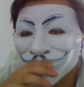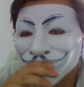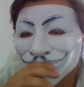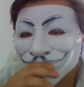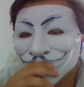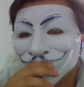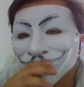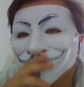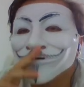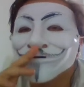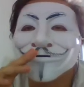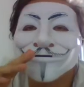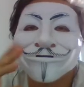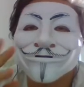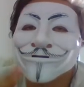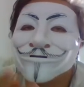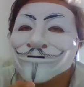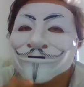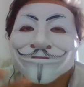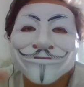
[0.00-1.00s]
he's thinking
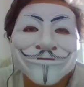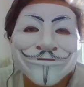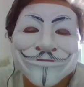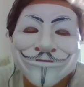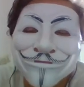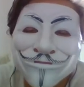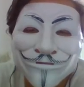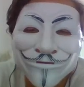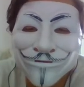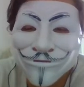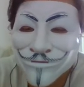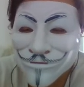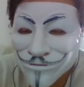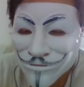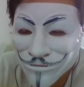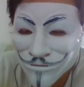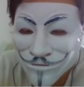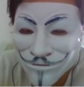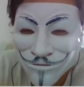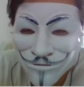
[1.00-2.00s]
that I'm just a
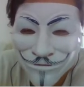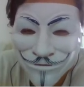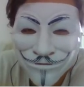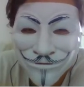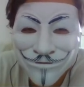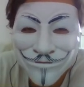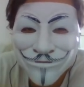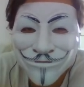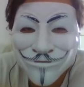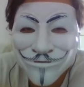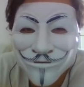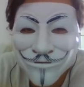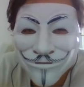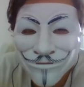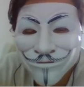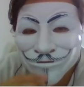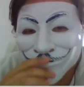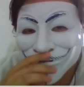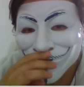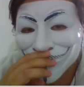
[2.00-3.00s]
random chess
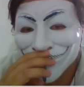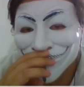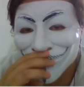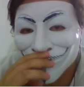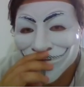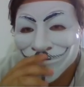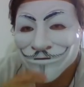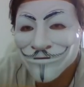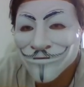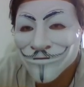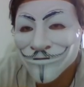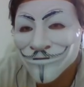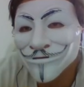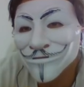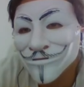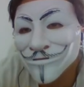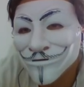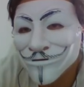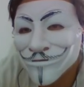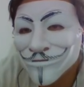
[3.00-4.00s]
player. But okay,
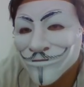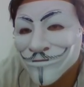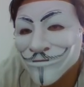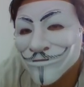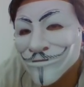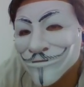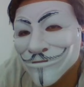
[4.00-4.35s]
if I've